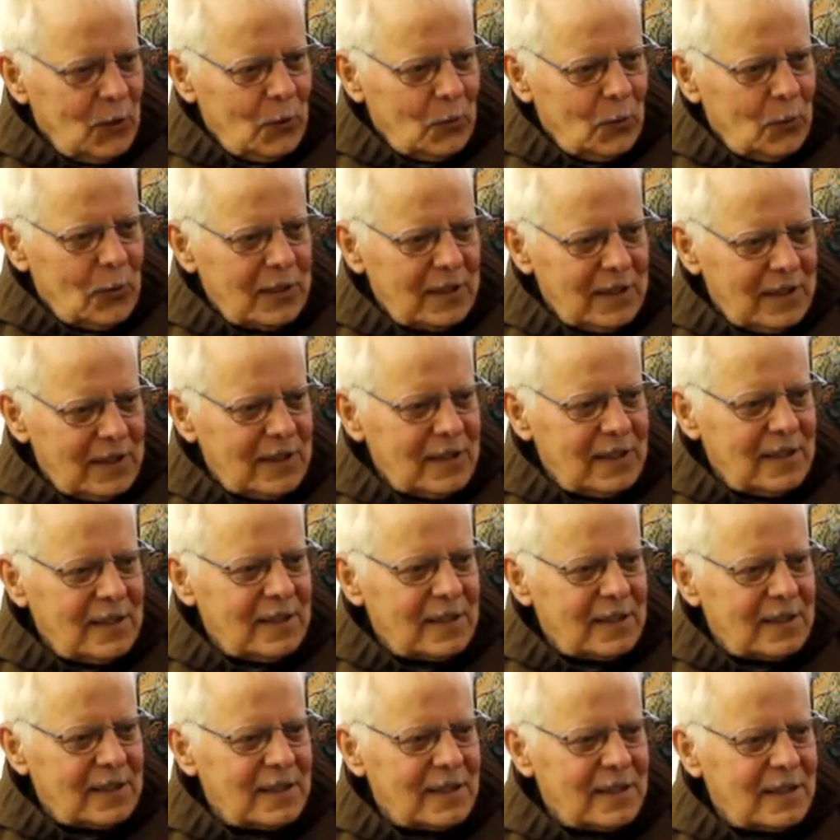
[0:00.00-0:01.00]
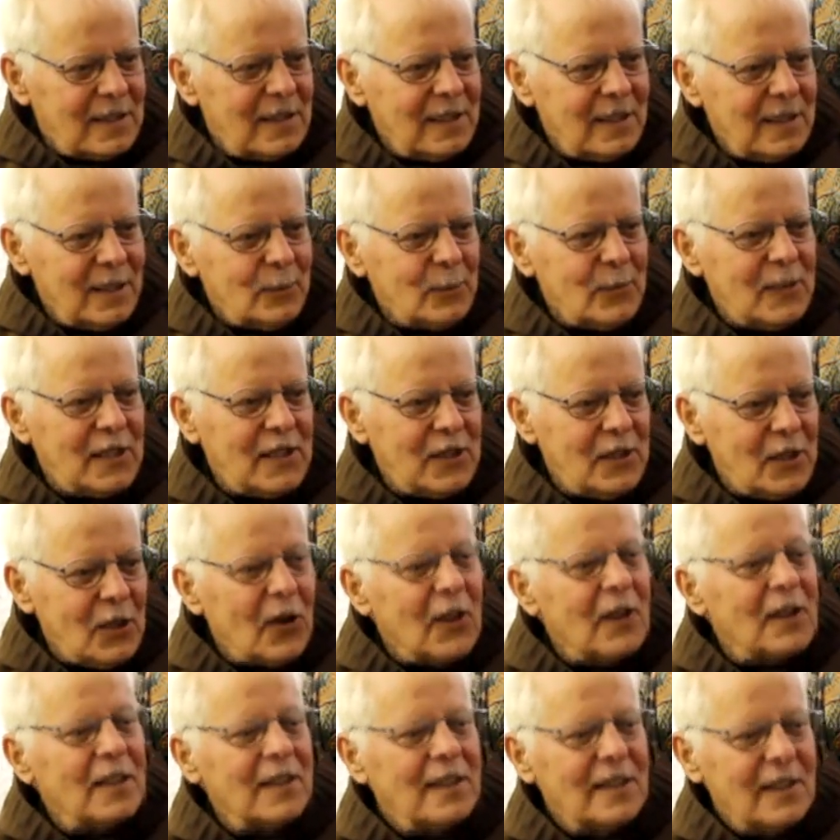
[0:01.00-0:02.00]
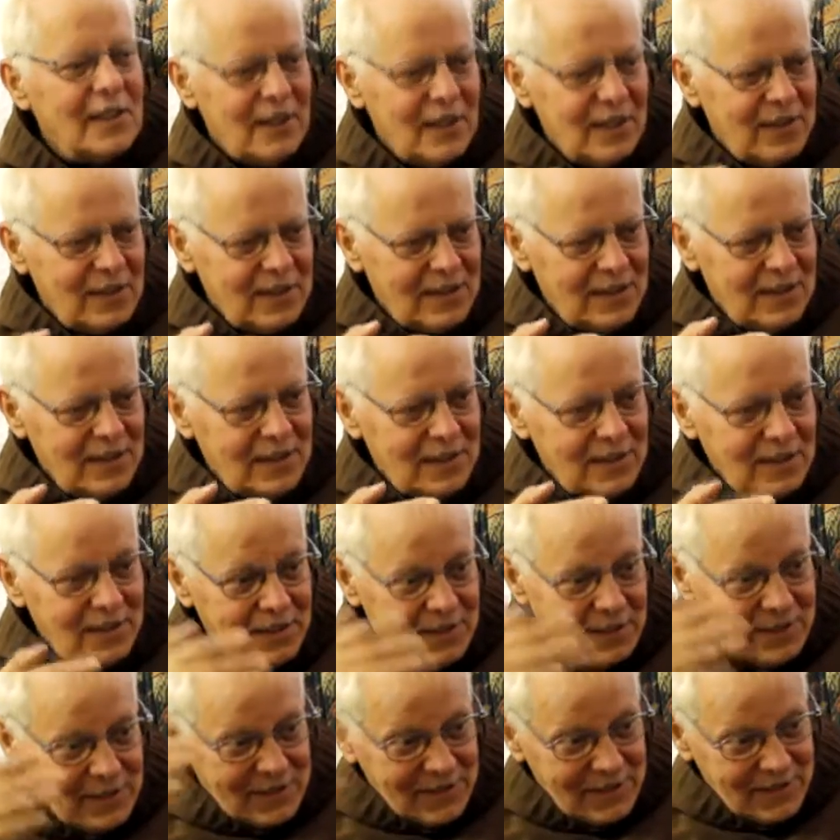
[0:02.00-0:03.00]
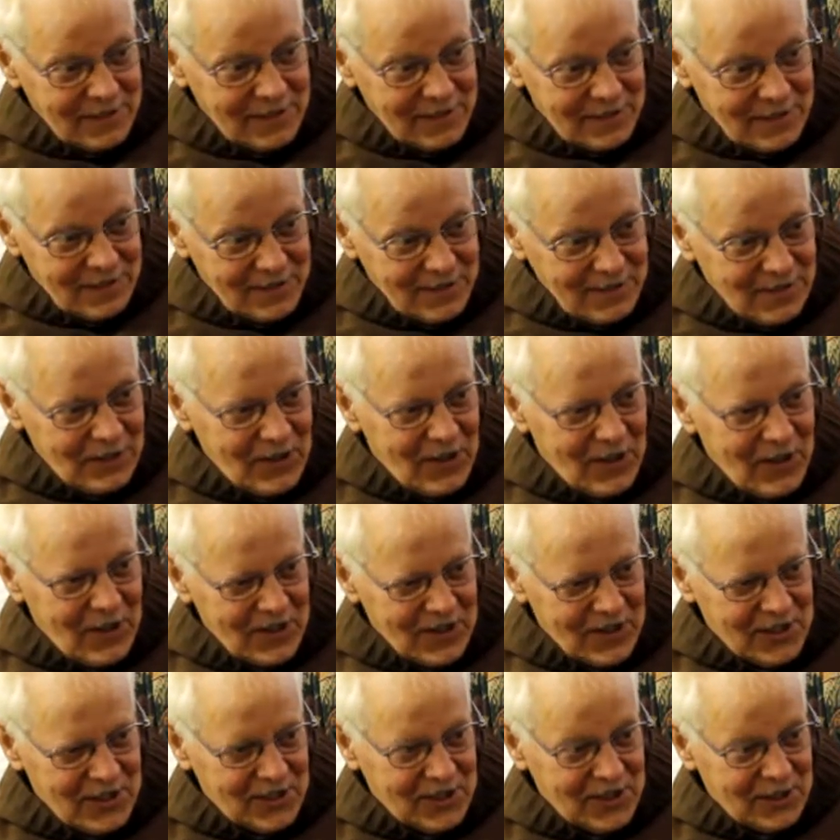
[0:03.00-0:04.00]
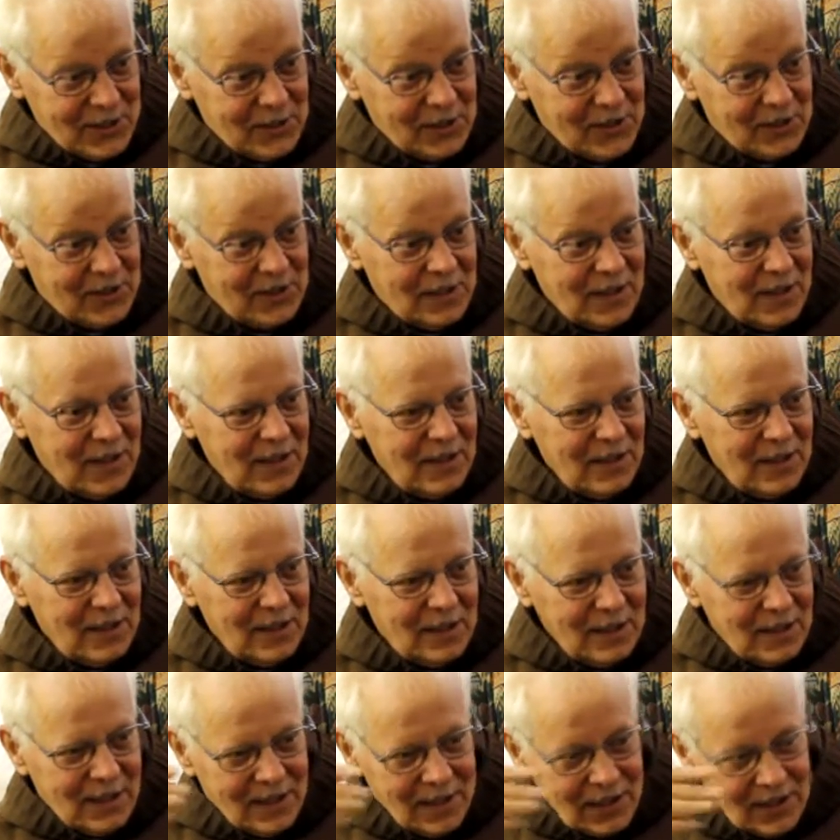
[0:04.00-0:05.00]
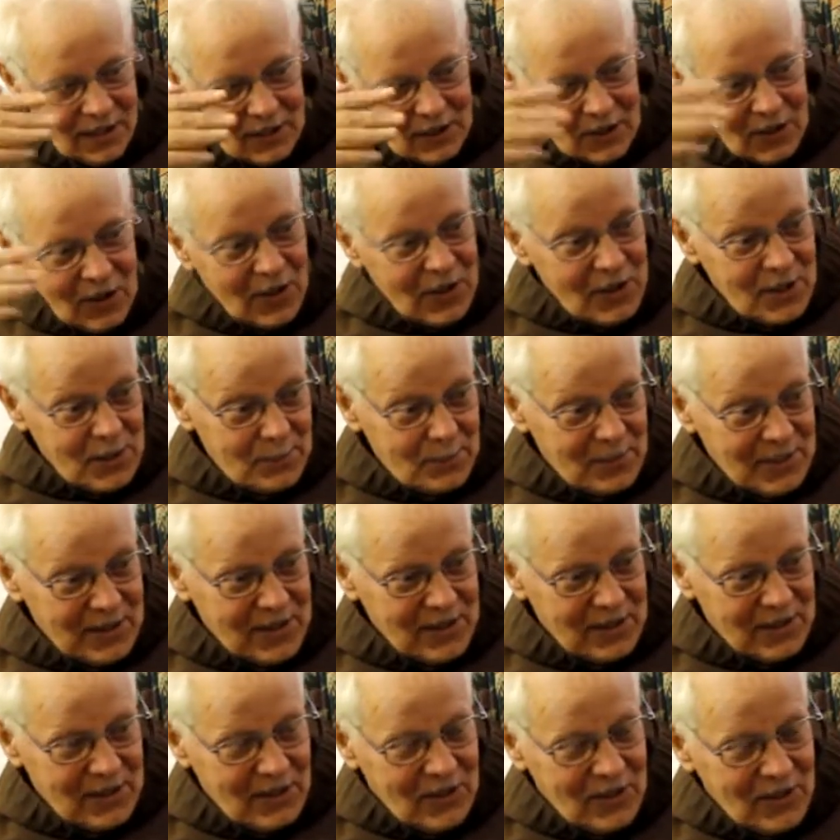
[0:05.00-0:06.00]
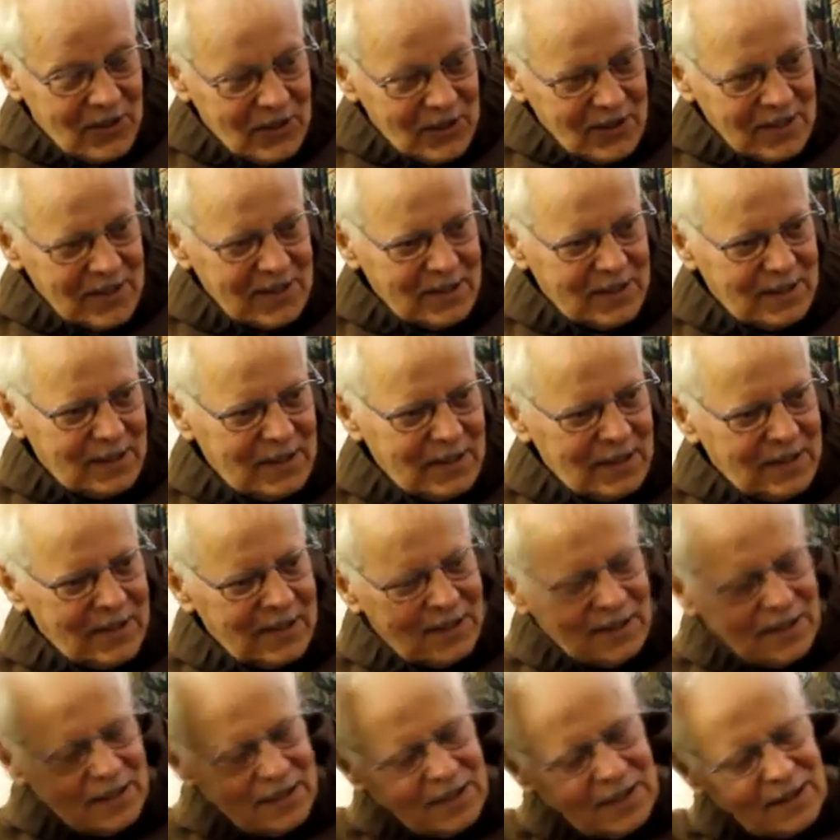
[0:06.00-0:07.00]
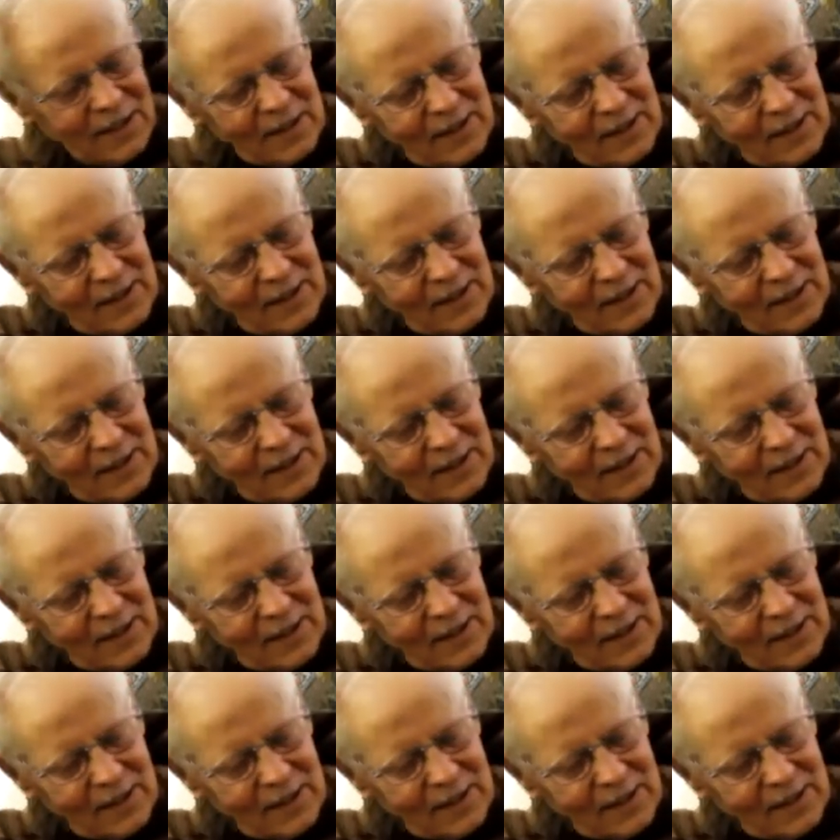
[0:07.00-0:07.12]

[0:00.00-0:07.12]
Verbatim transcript: what is beyond the, the last uh, cosmos, the last uh,